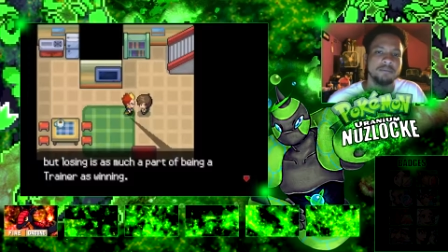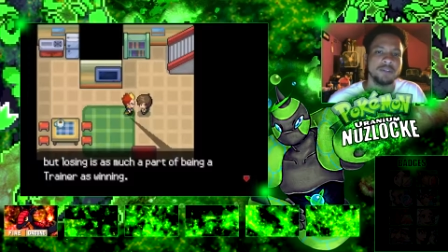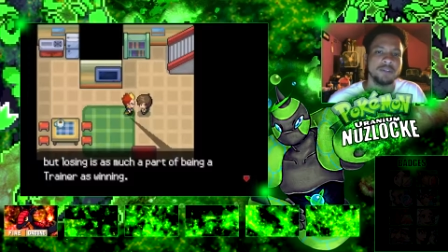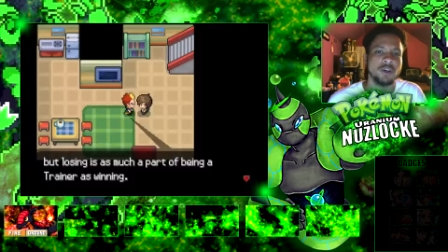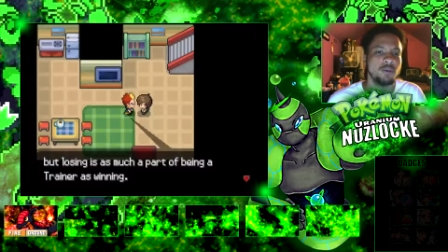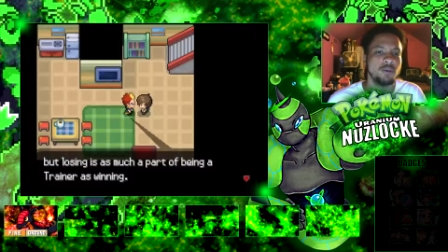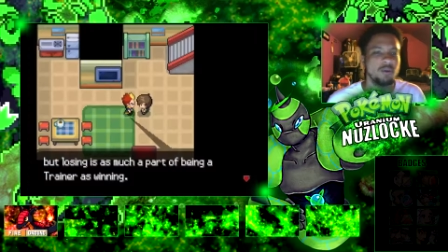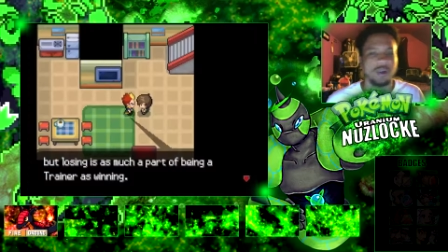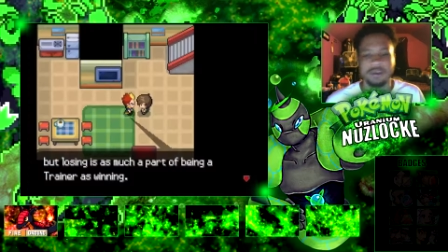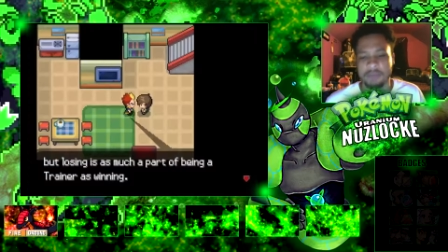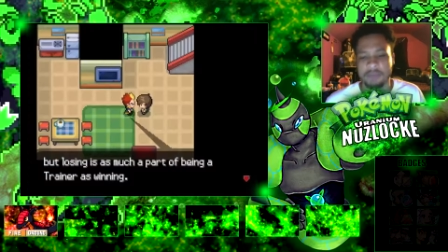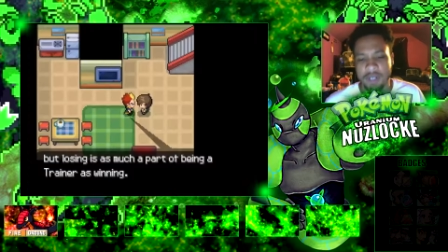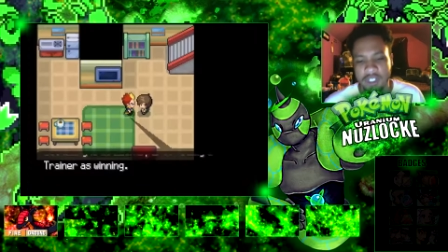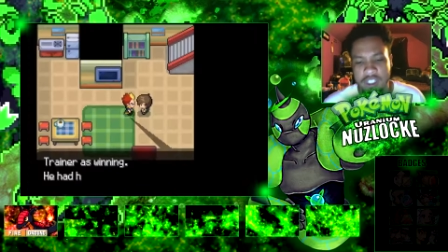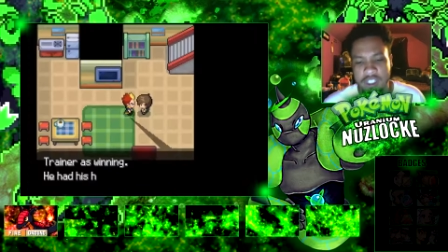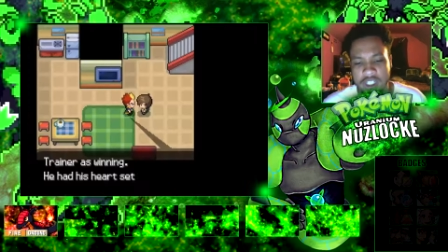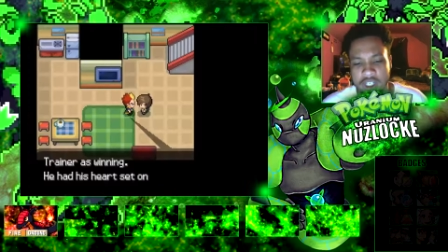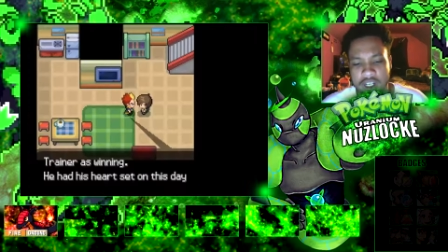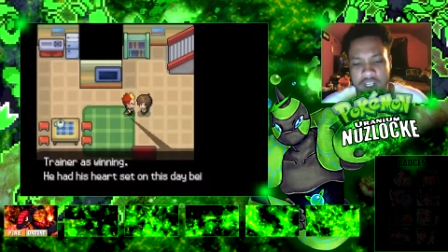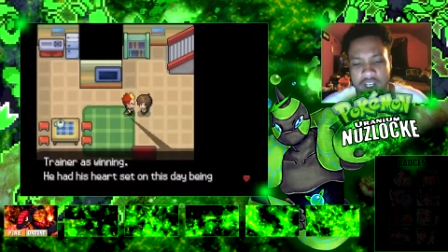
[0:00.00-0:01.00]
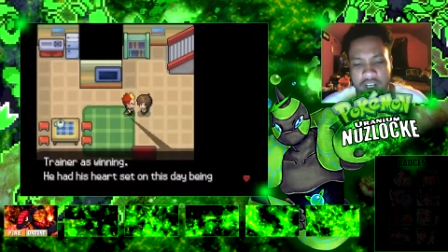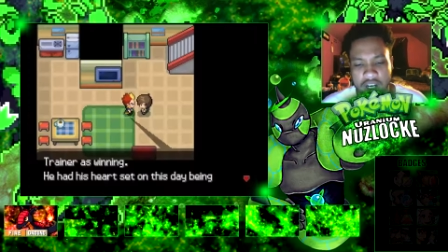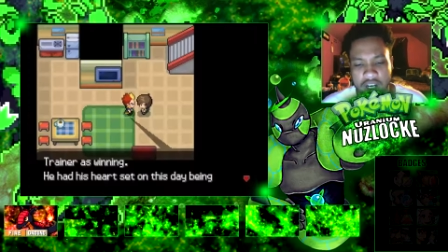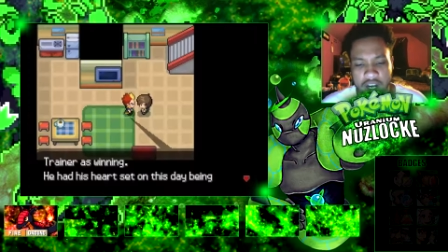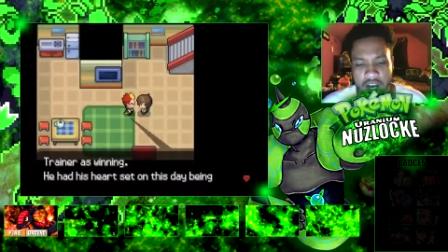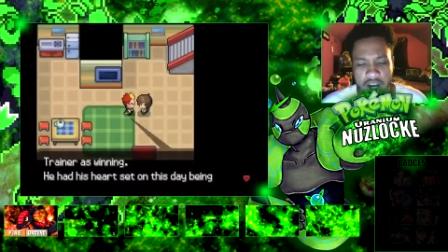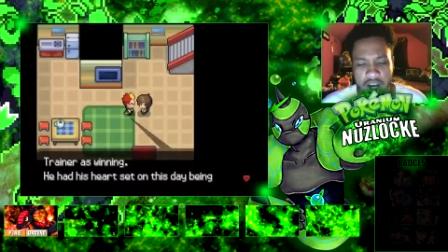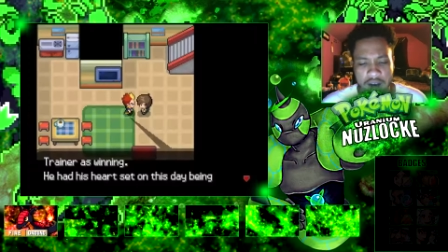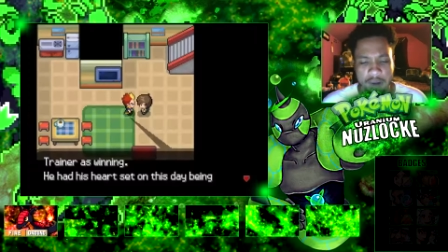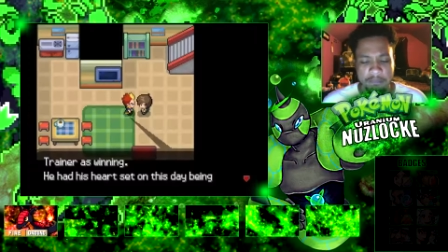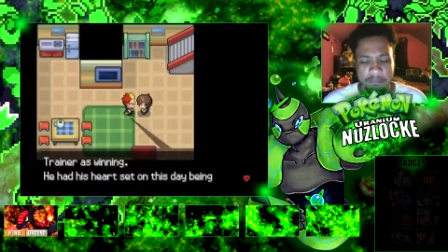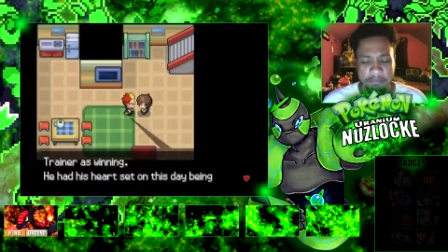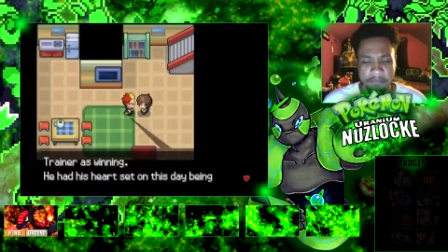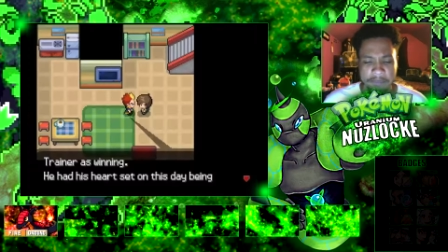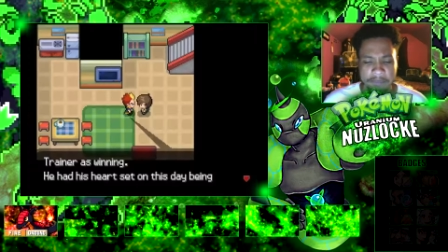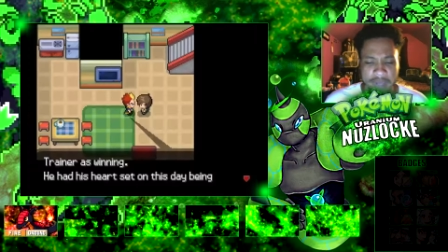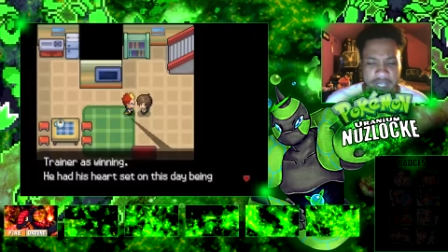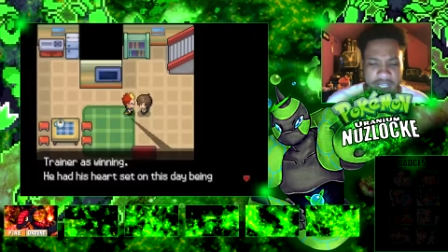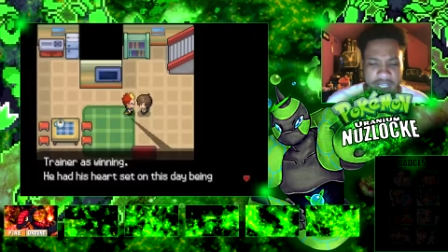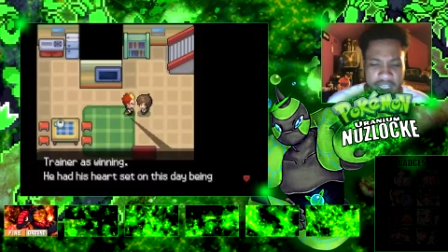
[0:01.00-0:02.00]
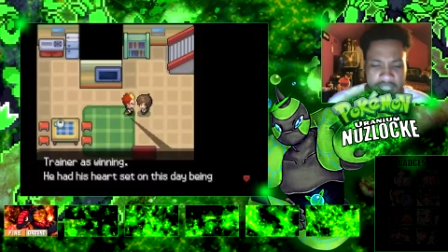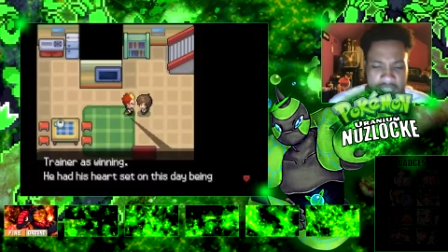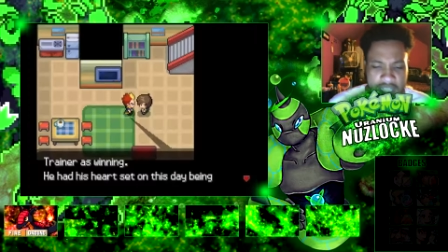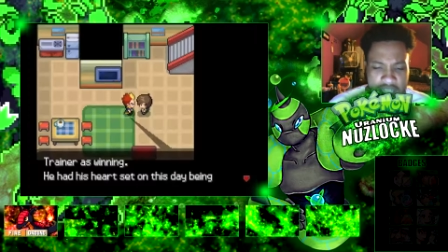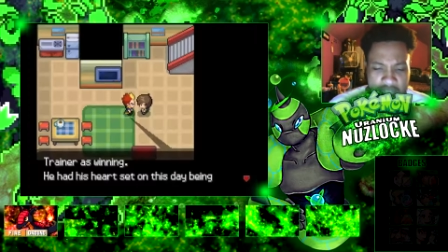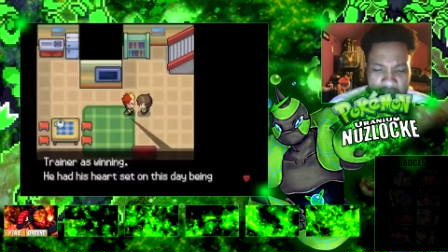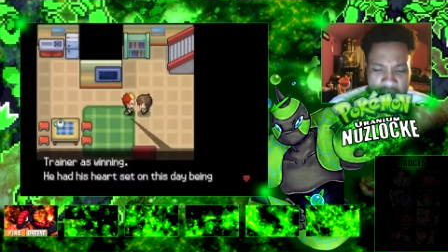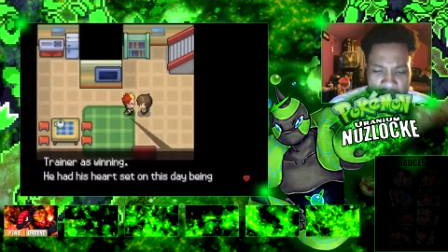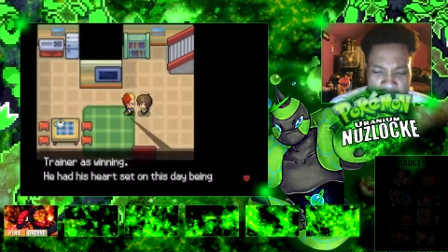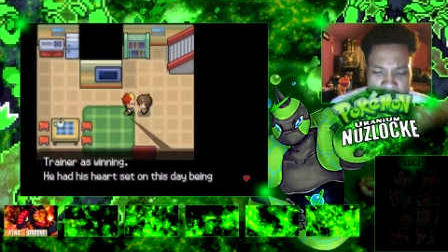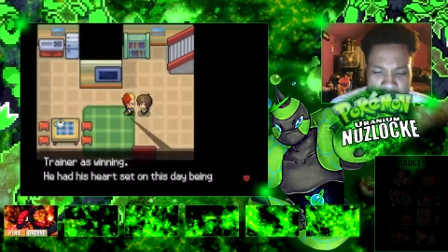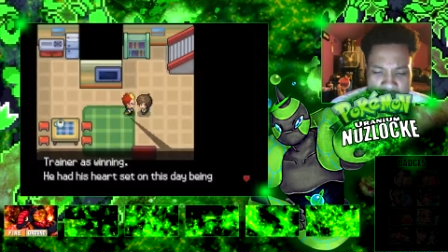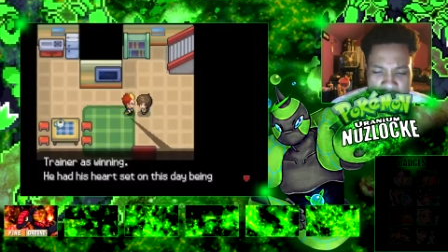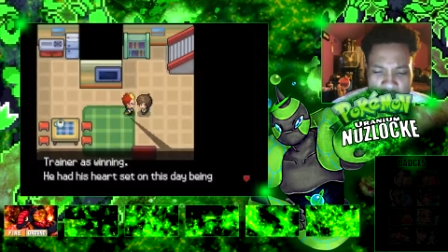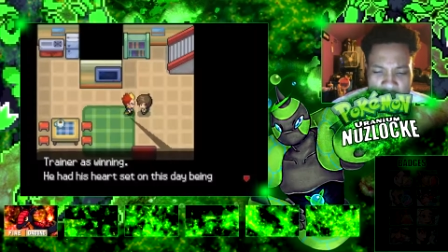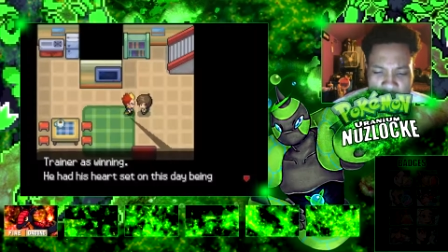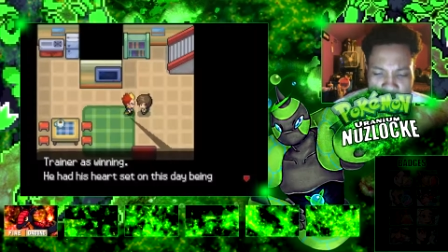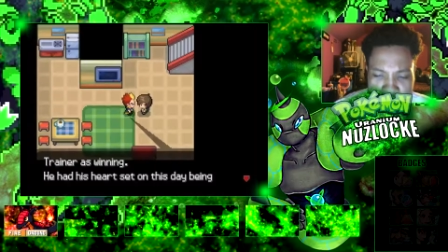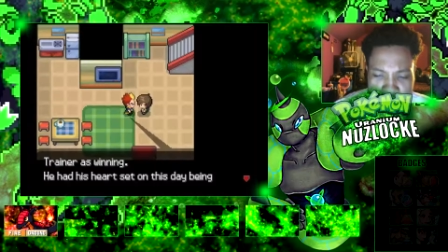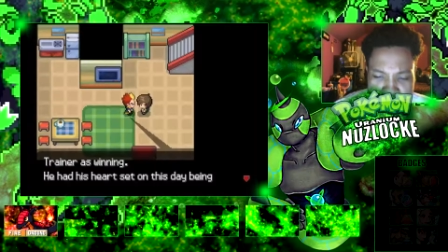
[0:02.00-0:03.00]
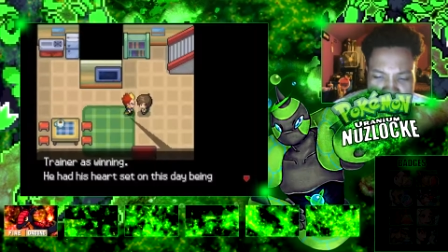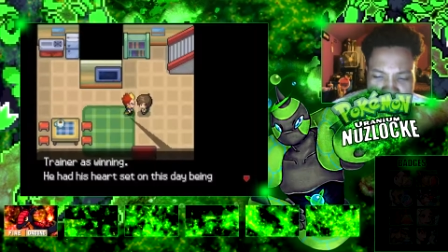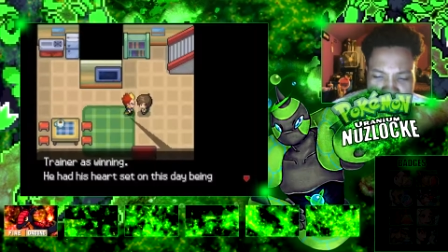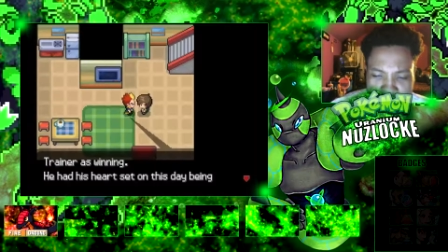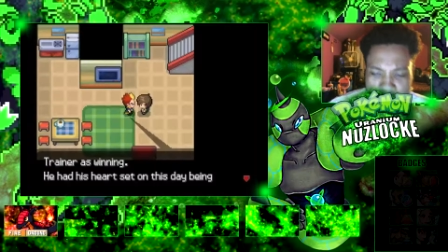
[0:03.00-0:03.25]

Don't worry about it. Um, he had his heart set